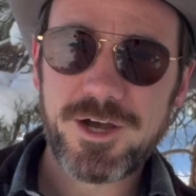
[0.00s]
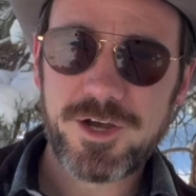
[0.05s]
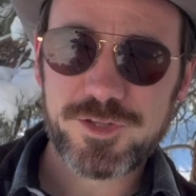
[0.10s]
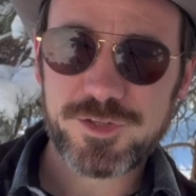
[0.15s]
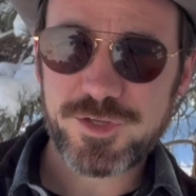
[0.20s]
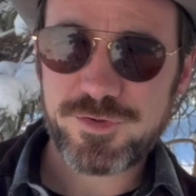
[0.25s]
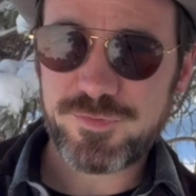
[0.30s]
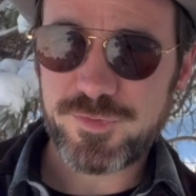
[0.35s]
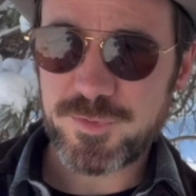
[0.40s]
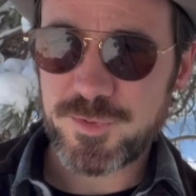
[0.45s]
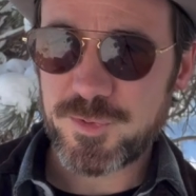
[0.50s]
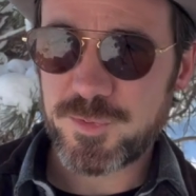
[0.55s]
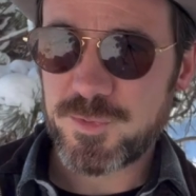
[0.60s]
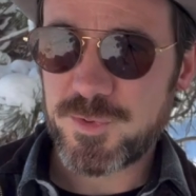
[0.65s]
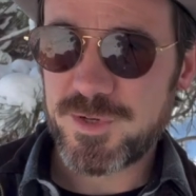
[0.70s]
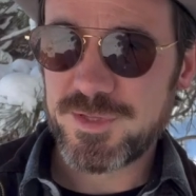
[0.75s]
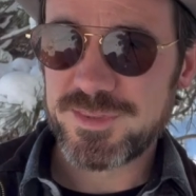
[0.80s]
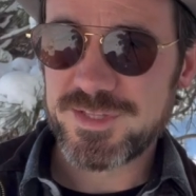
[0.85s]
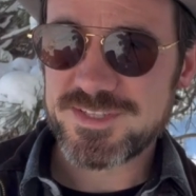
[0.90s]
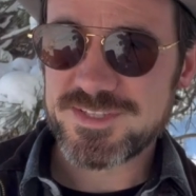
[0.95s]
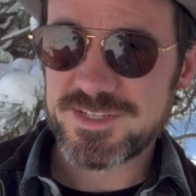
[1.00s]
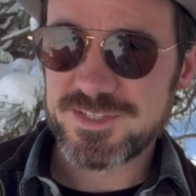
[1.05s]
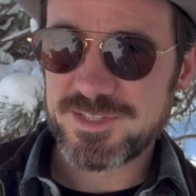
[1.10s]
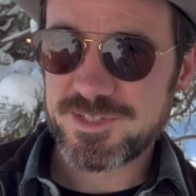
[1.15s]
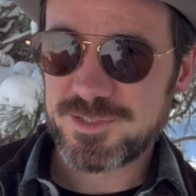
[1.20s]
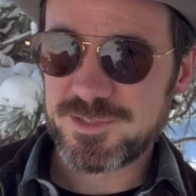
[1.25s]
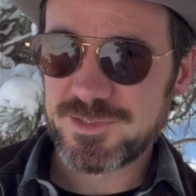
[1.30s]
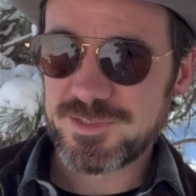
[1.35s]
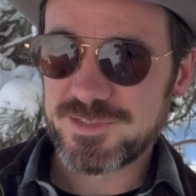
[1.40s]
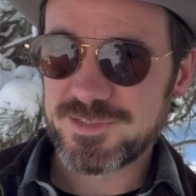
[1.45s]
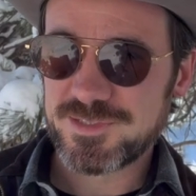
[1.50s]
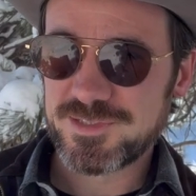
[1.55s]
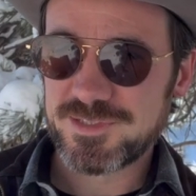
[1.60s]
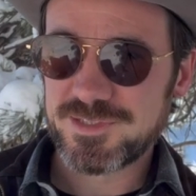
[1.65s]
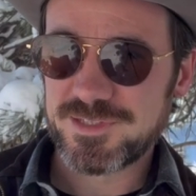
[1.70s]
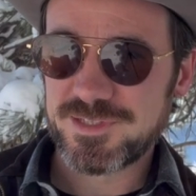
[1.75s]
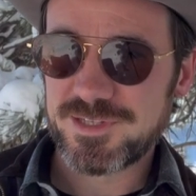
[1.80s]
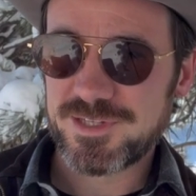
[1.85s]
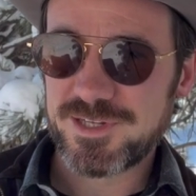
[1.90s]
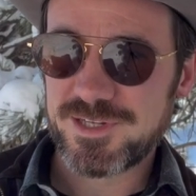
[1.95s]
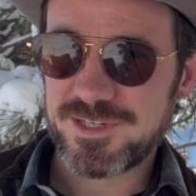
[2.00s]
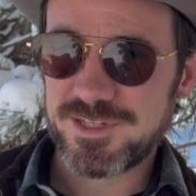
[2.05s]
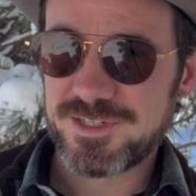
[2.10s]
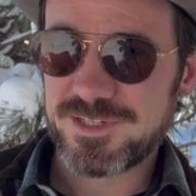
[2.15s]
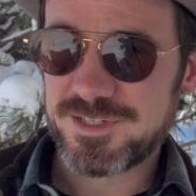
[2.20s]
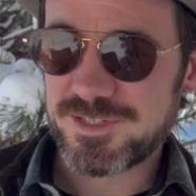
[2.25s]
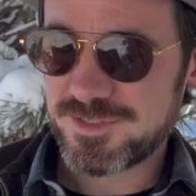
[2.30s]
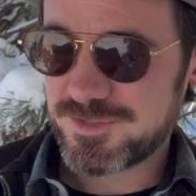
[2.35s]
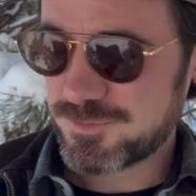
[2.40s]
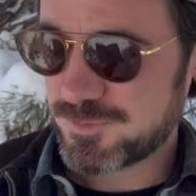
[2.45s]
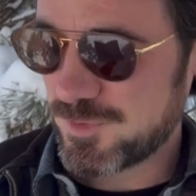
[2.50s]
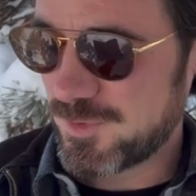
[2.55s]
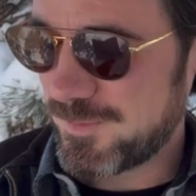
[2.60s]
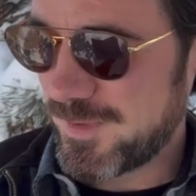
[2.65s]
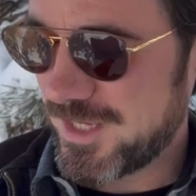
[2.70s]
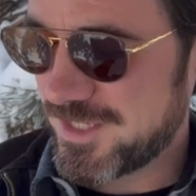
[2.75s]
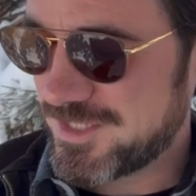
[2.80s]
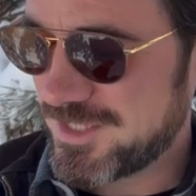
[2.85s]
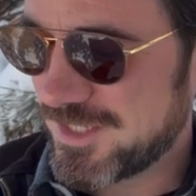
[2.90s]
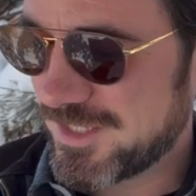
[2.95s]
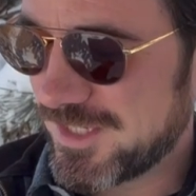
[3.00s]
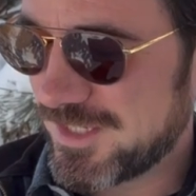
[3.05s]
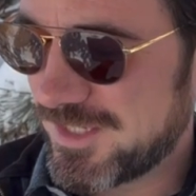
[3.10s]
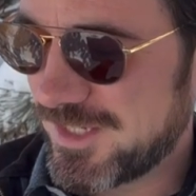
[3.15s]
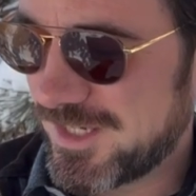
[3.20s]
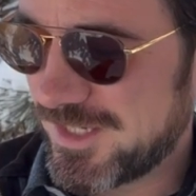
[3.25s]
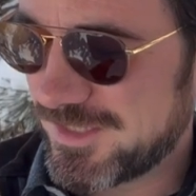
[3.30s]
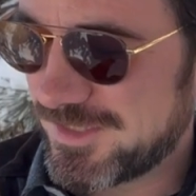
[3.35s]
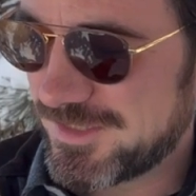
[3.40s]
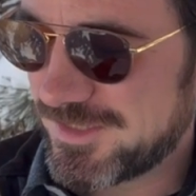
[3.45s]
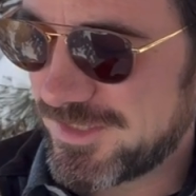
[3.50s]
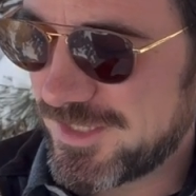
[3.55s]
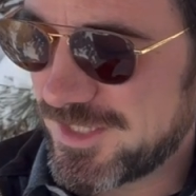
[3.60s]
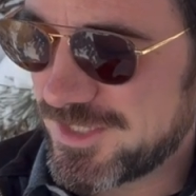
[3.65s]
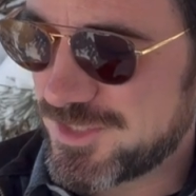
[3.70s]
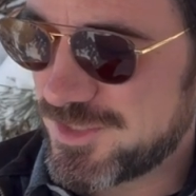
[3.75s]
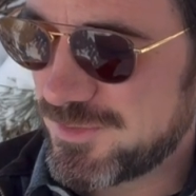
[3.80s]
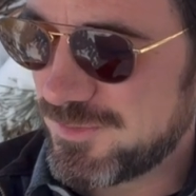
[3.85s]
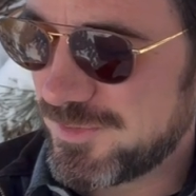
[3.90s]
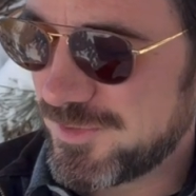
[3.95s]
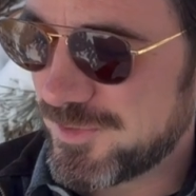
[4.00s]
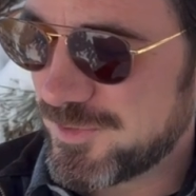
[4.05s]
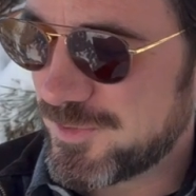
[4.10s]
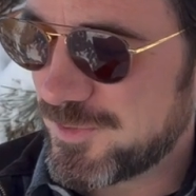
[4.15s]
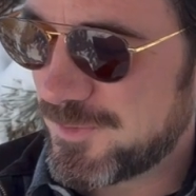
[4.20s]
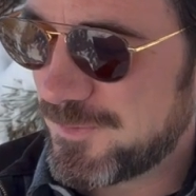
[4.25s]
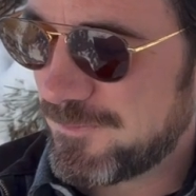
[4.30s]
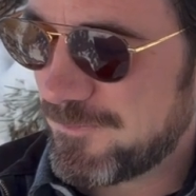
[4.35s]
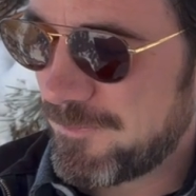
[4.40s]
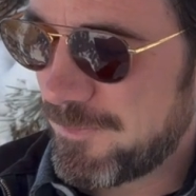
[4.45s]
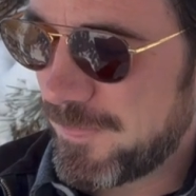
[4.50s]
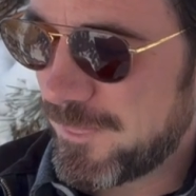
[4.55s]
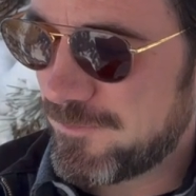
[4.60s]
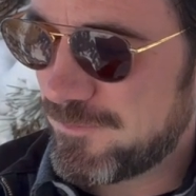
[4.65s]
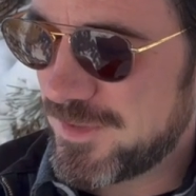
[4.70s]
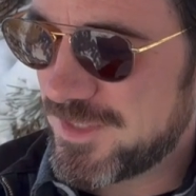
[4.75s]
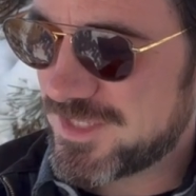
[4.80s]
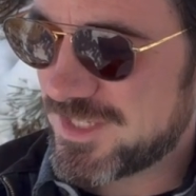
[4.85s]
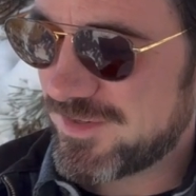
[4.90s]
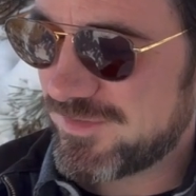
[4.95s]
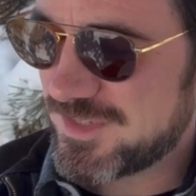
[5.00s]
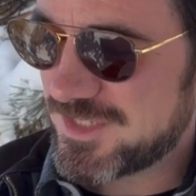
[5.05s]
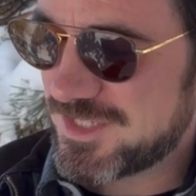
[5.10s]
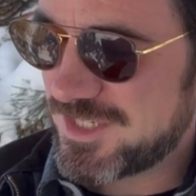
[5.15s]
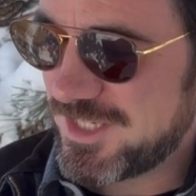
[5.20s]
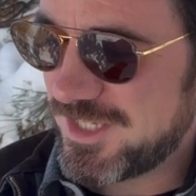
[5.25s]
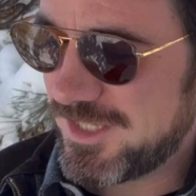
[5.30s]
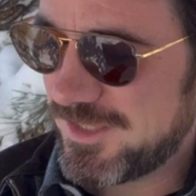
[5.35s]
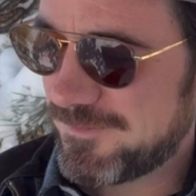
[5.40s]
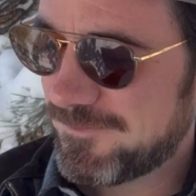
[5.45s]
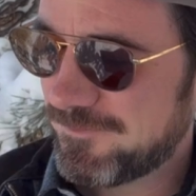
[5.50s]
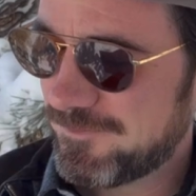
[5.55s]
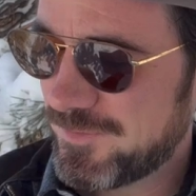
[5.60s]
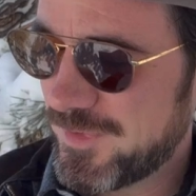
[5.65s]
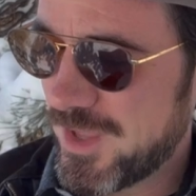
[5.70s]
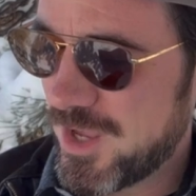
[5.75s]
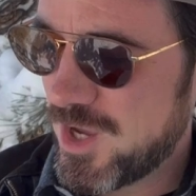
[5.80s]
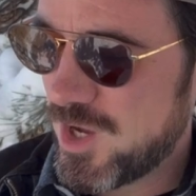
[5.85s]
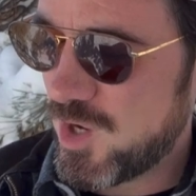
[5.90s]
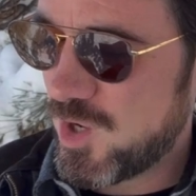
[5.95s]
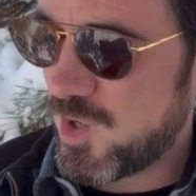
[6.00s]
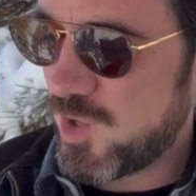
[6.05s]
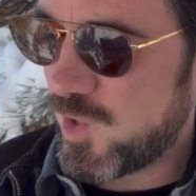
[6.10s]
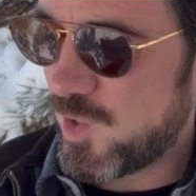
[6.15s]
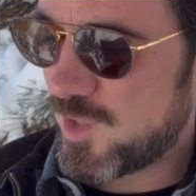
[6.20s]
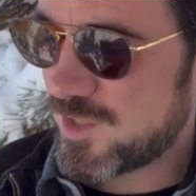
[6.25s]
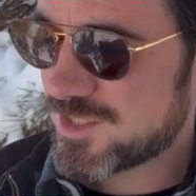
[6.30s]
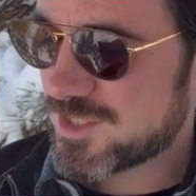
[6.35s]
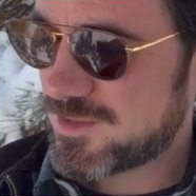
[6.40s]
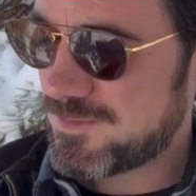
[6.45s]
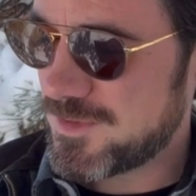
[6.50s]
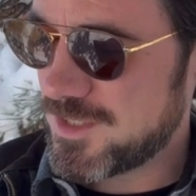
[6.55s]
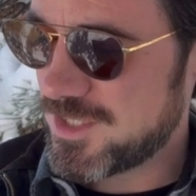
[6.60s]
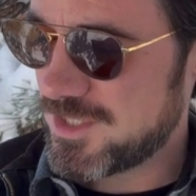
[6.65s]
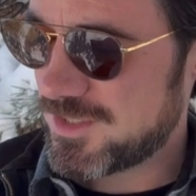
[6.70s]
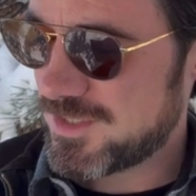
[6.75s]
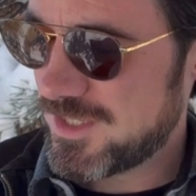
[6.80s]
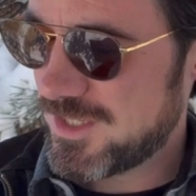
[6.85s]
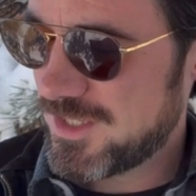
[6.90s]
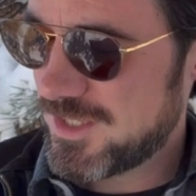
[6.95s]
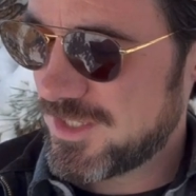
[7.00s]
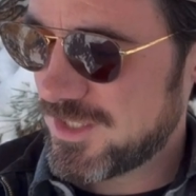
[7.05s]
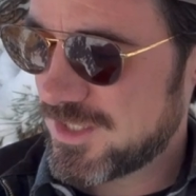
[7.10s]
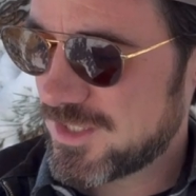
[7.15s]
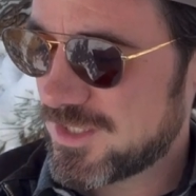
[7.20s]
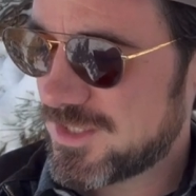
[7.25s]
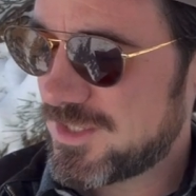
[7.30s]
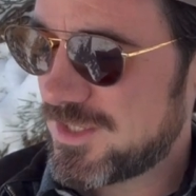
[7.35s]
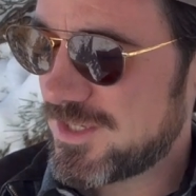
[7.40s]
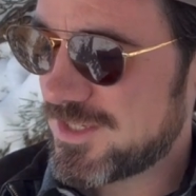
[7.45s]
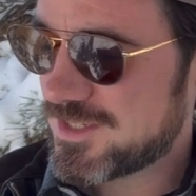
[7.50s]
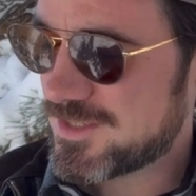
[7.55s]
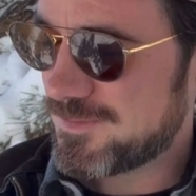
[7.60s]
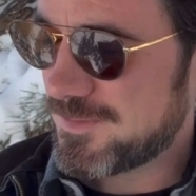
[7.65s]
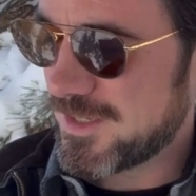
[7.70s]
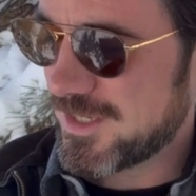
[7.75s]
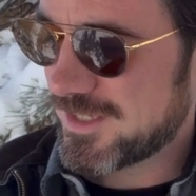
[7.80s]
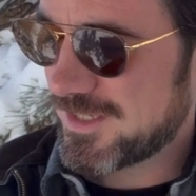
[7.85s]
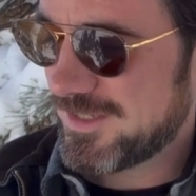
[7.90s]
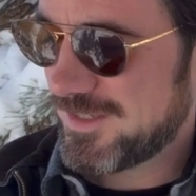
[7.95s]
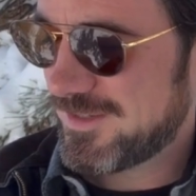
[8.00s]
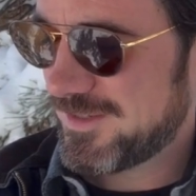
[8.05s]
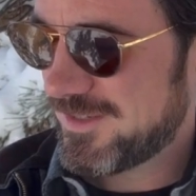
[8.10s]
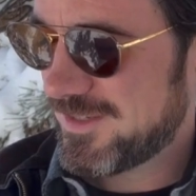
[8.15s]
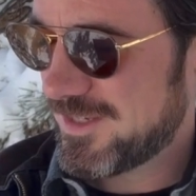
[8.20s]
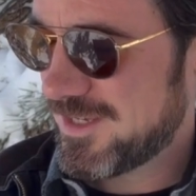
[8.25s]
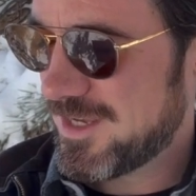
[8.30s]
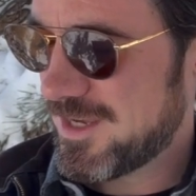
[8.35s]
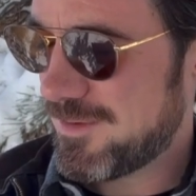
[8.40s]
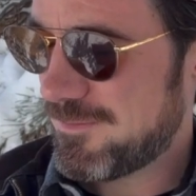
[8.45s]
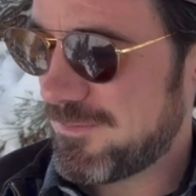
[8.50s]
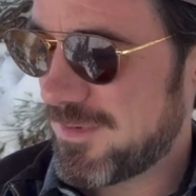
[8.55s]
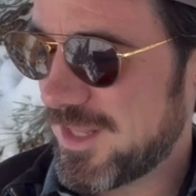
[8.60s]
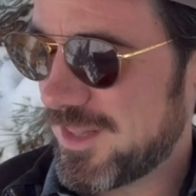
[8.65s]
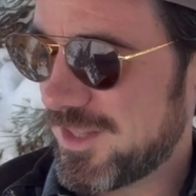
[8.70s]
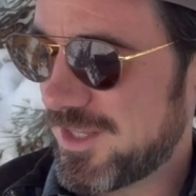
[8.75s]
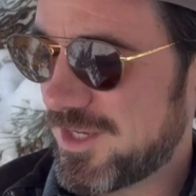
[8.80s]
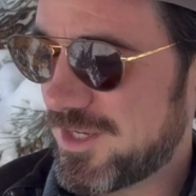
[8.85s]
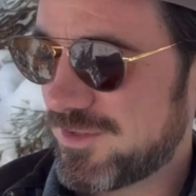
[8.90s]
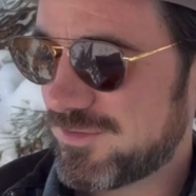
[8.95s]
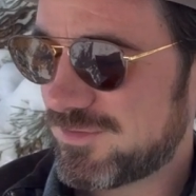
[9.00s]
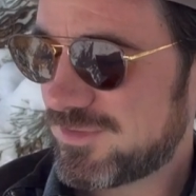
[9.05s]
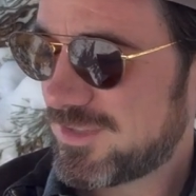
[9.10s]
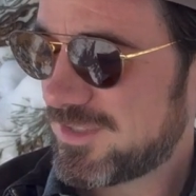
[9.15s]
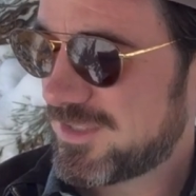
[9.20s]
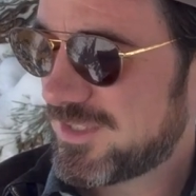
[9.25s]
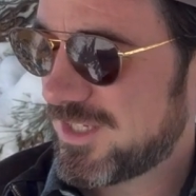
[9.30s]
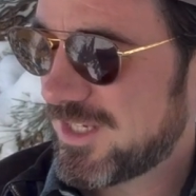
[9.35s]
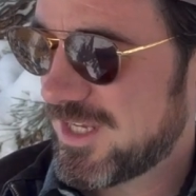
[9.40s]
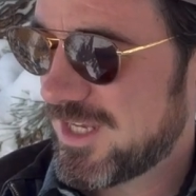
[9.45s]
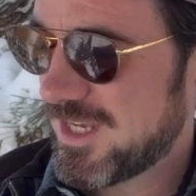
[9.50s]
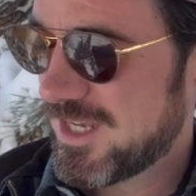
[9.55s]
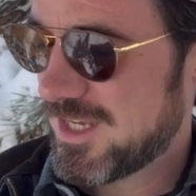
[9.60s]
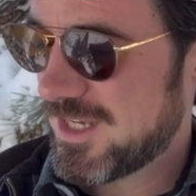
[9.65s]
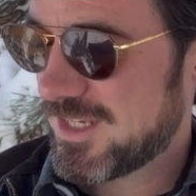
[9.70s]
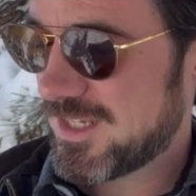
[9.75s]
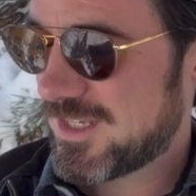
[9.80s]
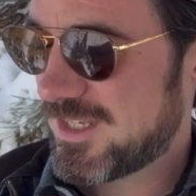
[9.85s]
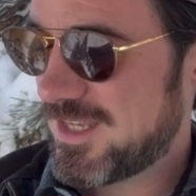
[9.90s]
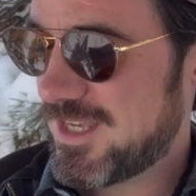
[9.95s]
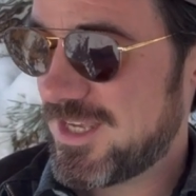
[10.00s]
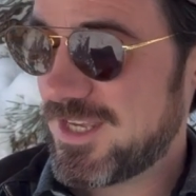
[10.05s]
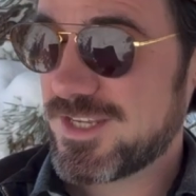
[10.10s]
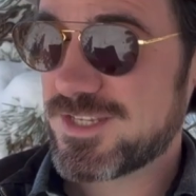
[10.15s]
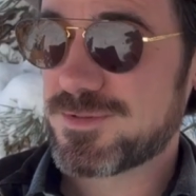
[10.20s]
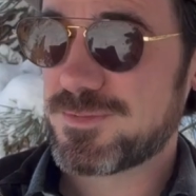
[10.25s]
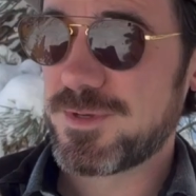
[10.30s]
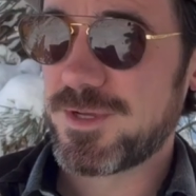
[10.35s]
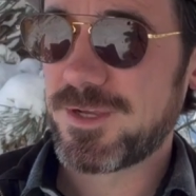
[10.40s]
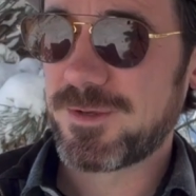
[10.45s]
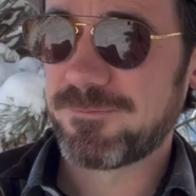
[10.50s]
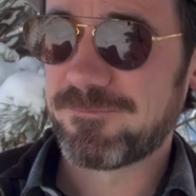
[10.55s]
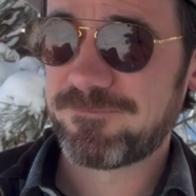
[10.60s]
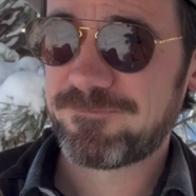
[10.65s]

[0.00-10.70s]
I'll leave you with one that's a little uh, romantic and not, not too blue. B seventeen, Ost min, kiss me. My love, kiss me.